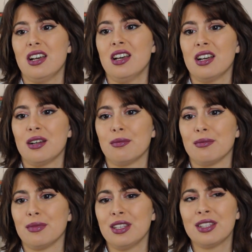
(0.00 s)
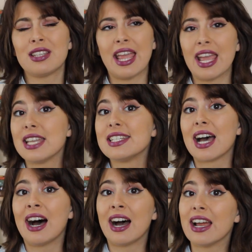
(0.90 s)

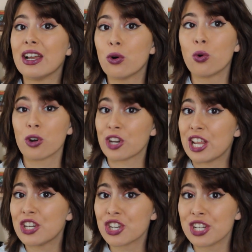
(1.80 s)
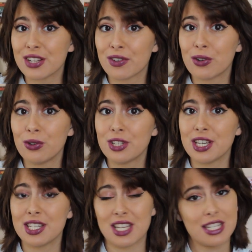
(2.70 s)
hand-eye coordination difficulties.